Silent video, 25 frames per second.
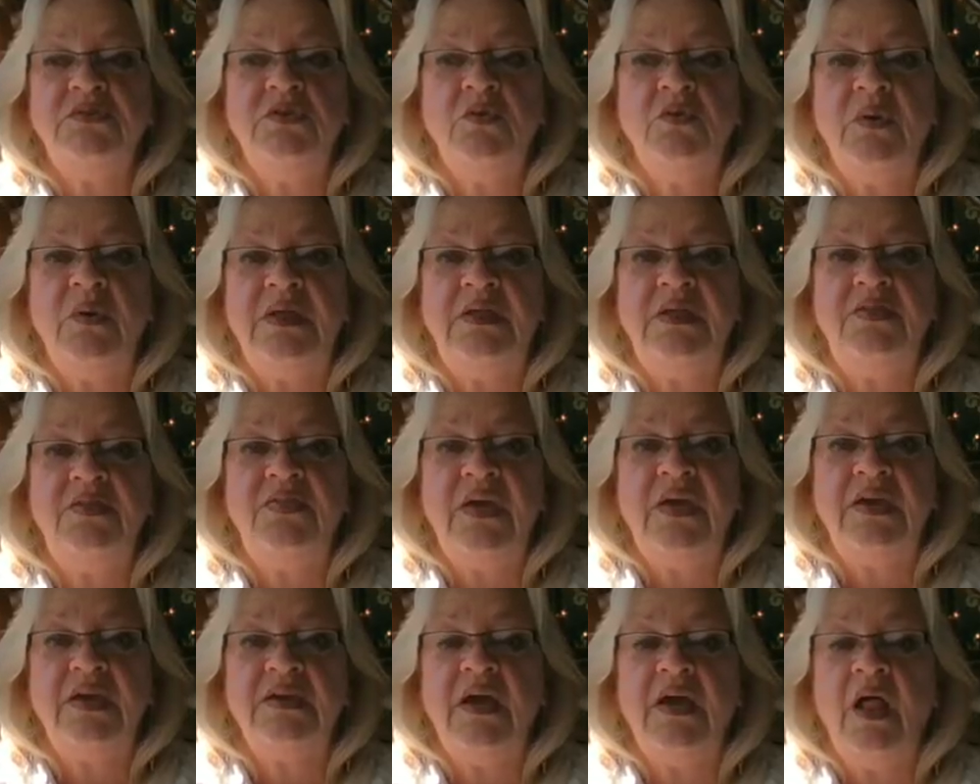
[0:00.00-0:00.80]
new
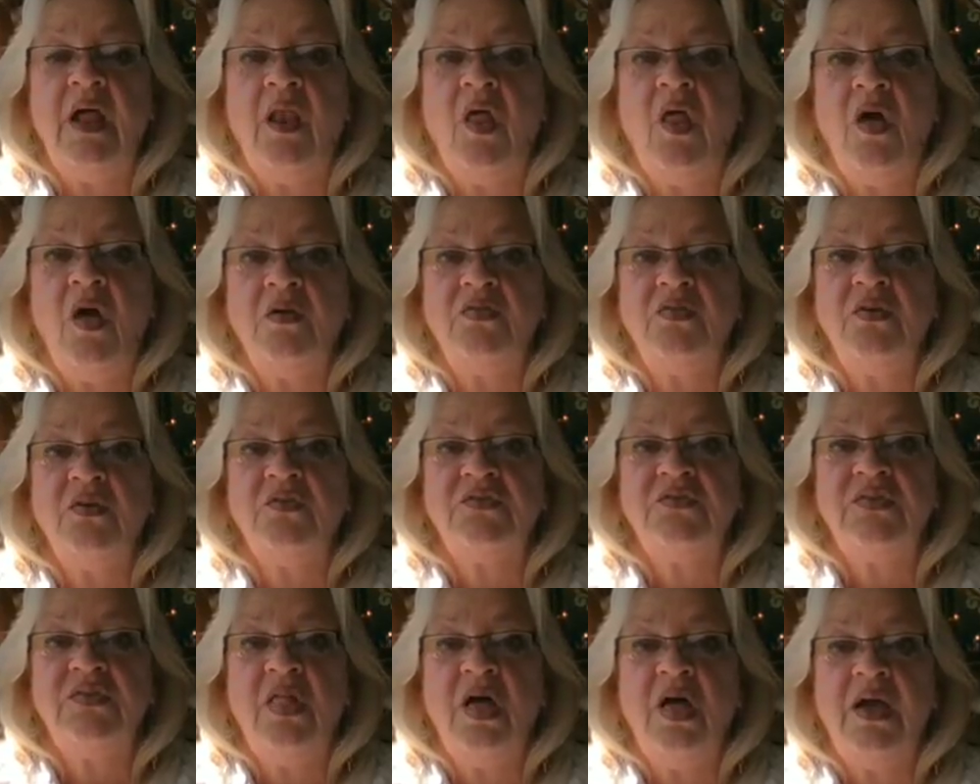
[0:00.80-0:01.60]
anything along
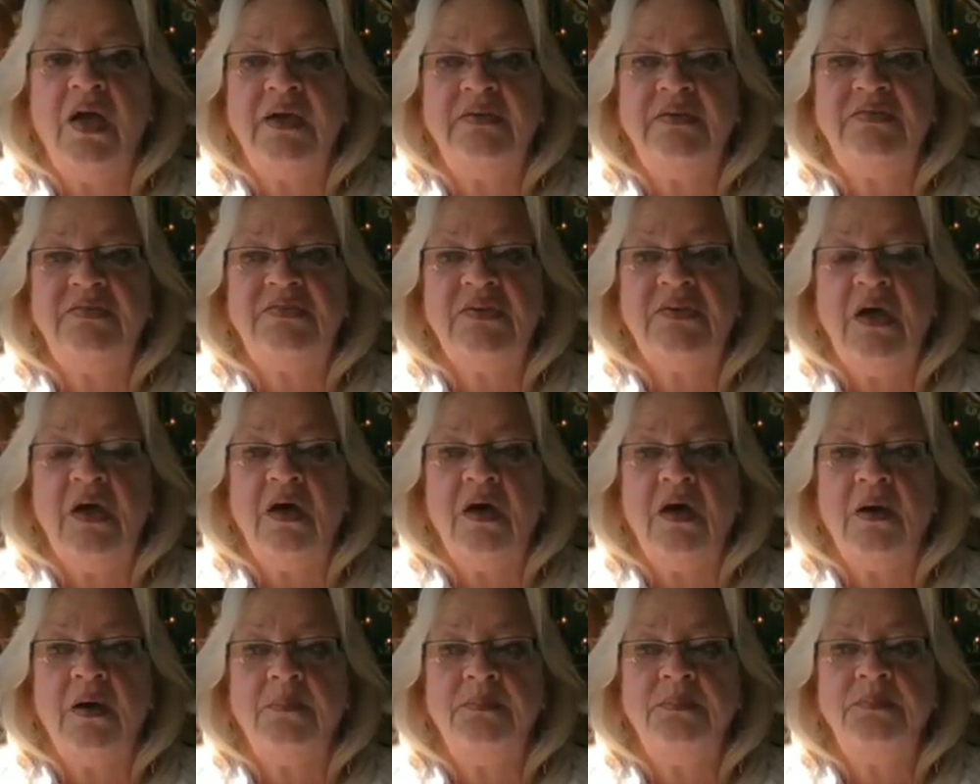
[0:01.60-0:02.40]
those lines.
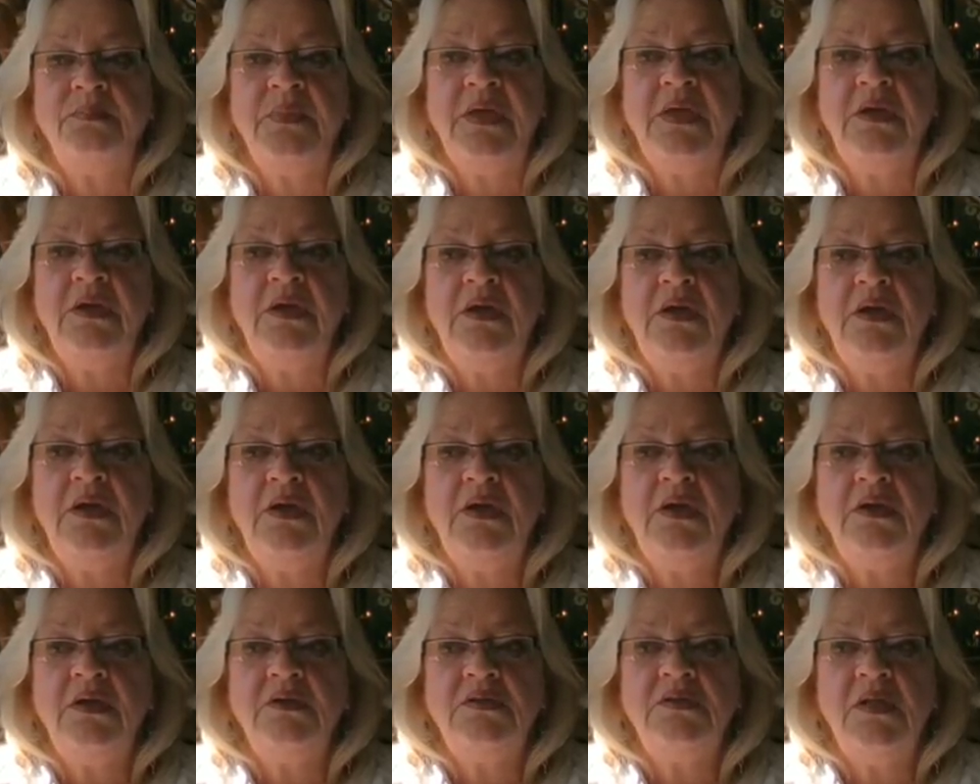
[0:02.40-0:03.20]
Um,
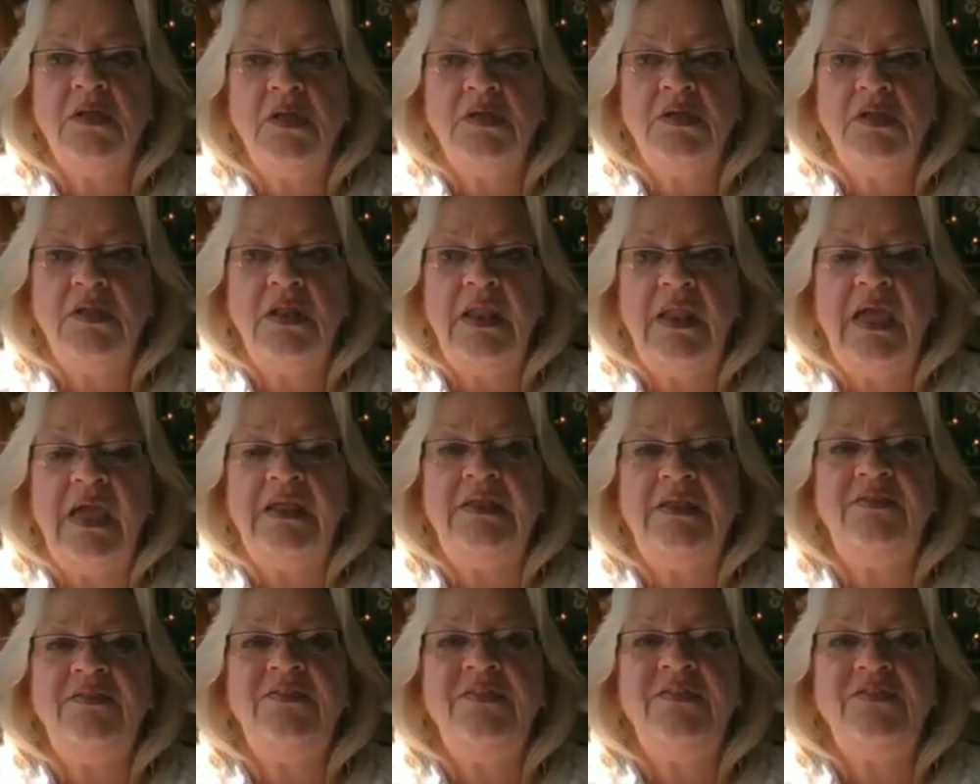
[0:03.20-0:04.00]

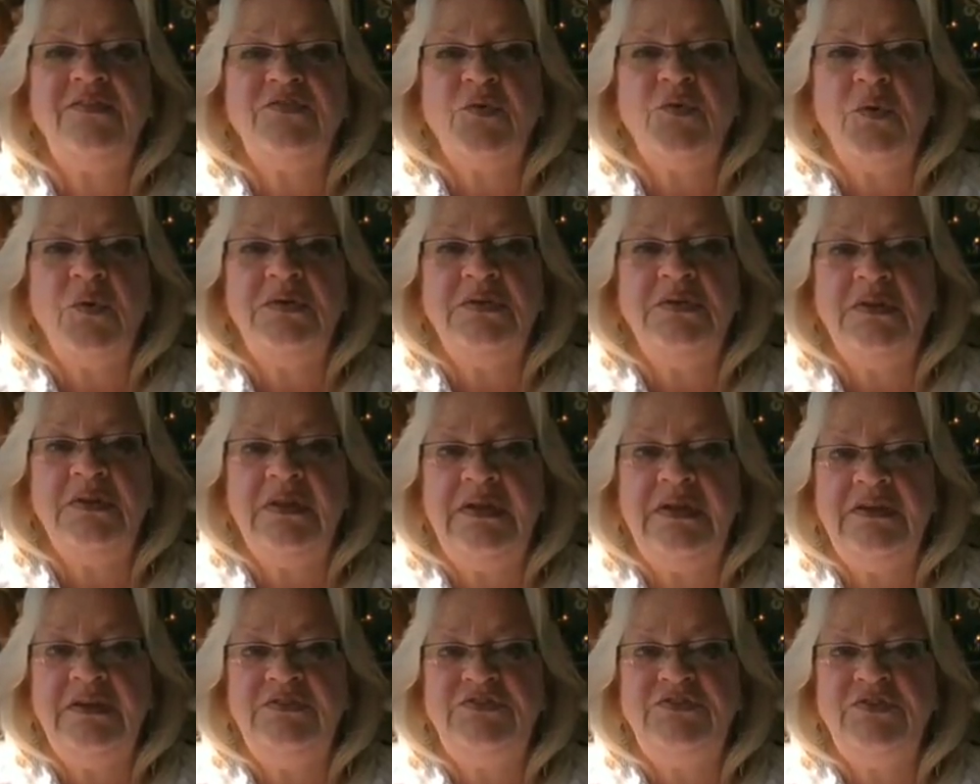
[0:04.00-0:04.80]
anything that's going to
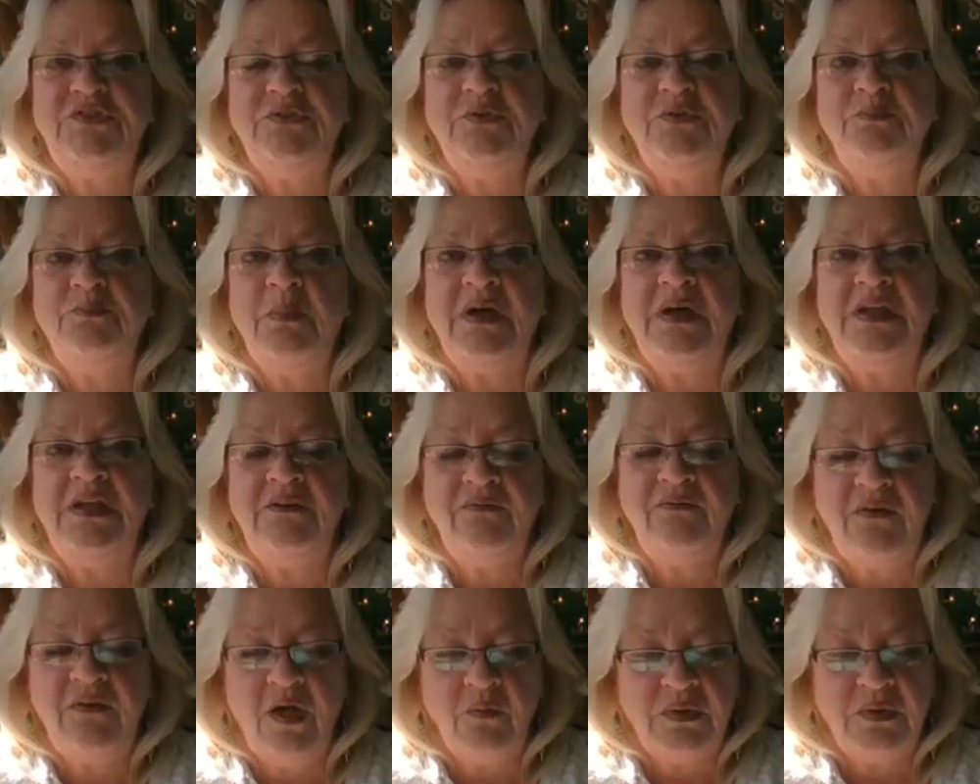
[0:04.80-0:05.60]
lead to money
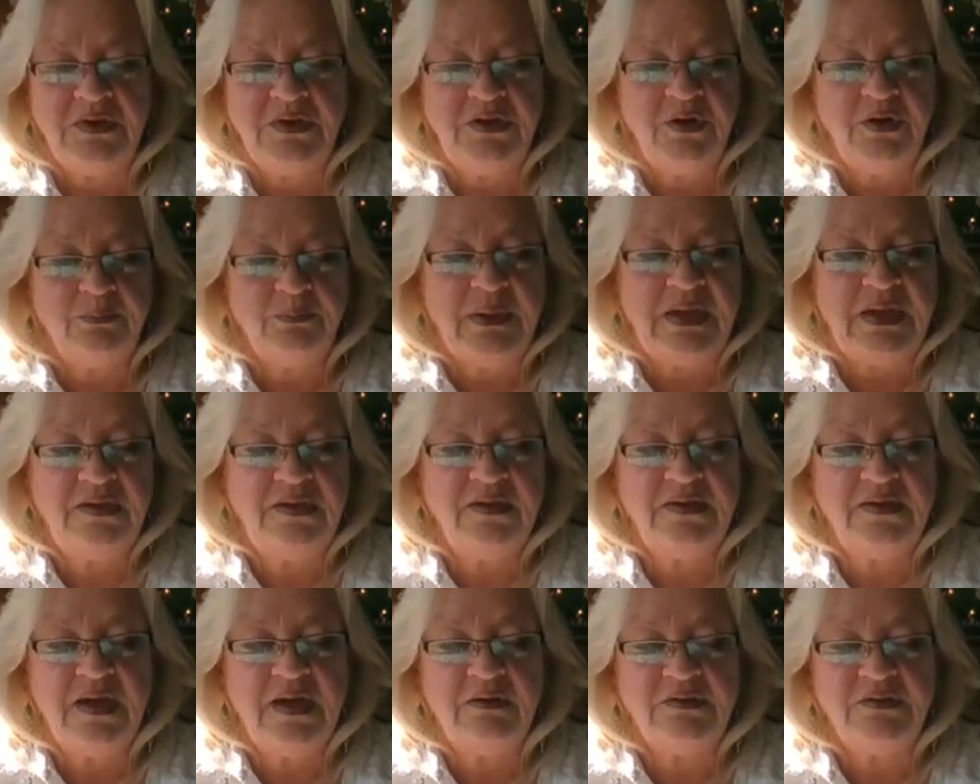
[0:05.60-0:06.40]
flow into your
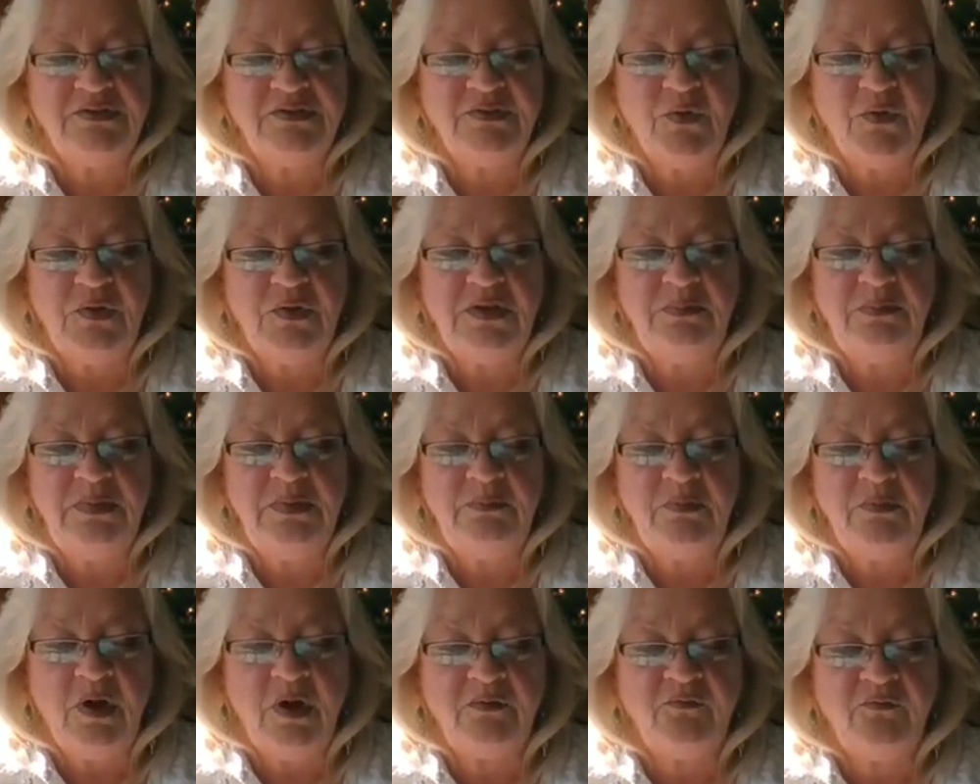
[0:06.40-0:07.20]
bank account is going to
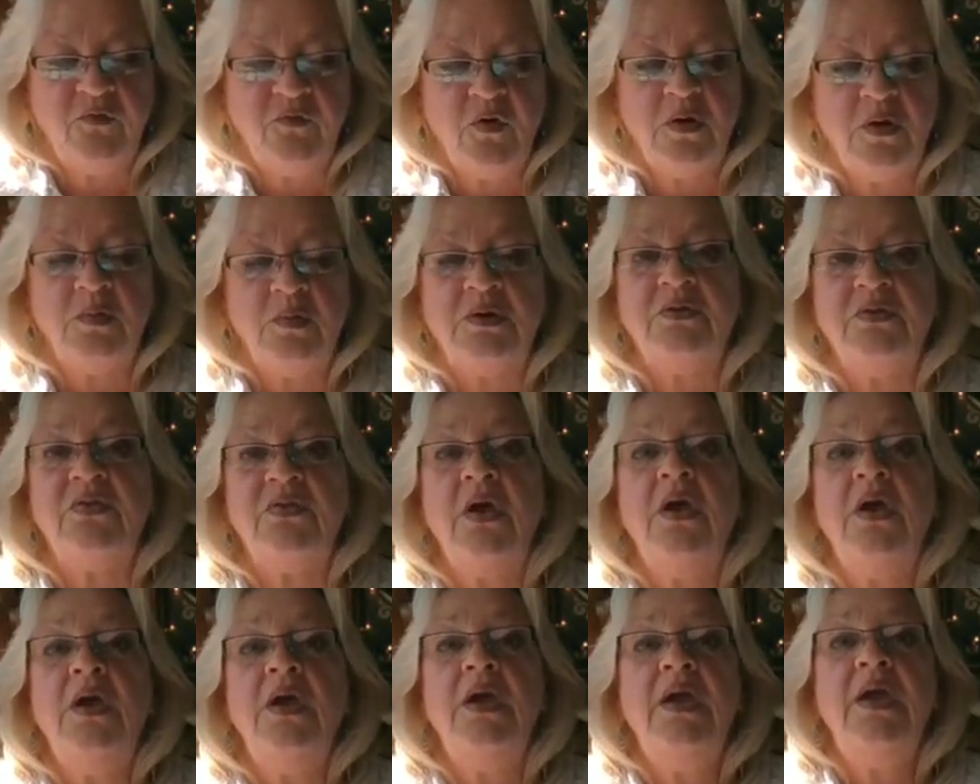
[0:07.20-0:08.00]
be brought forward.
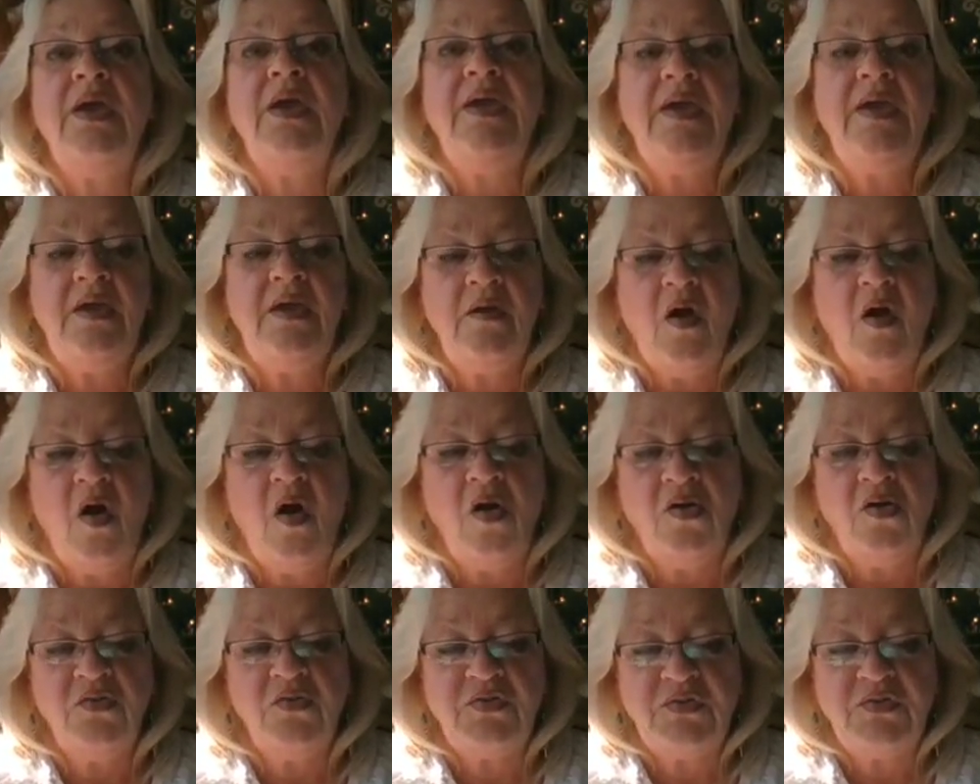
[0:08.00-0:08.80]
He
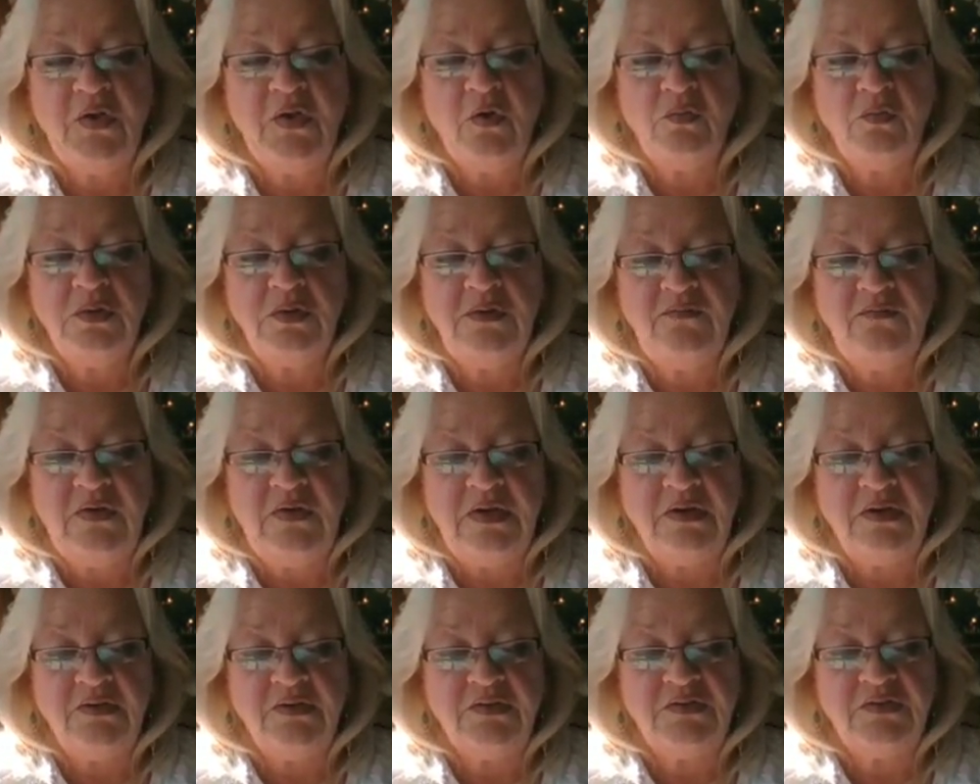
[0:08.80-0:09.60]
also
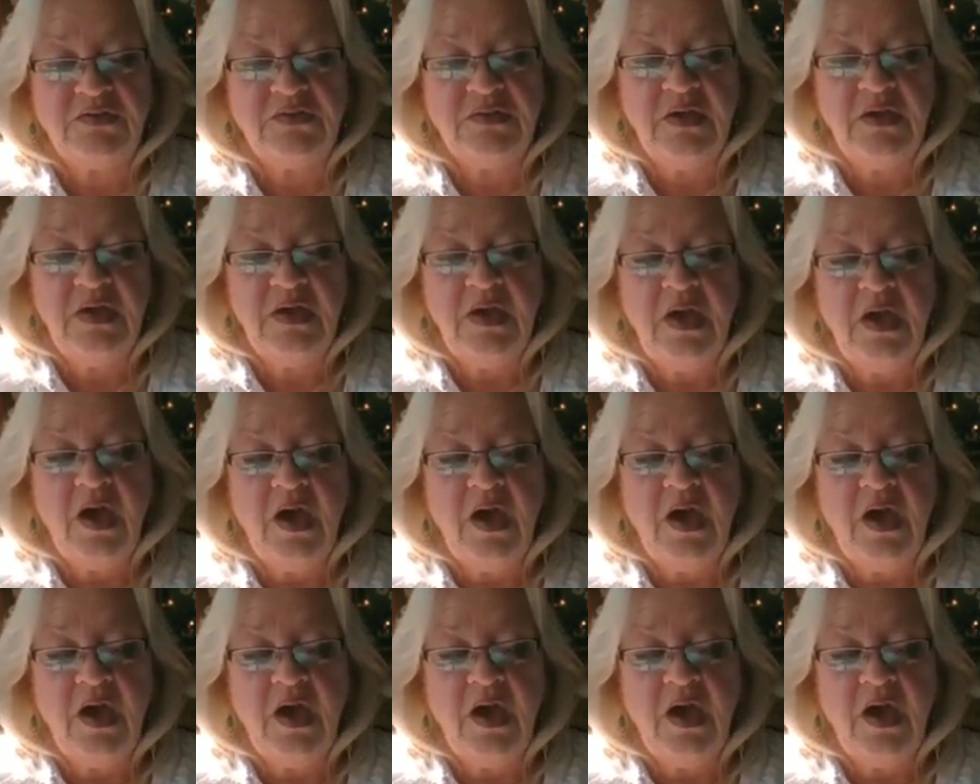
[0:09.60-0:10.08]
reveals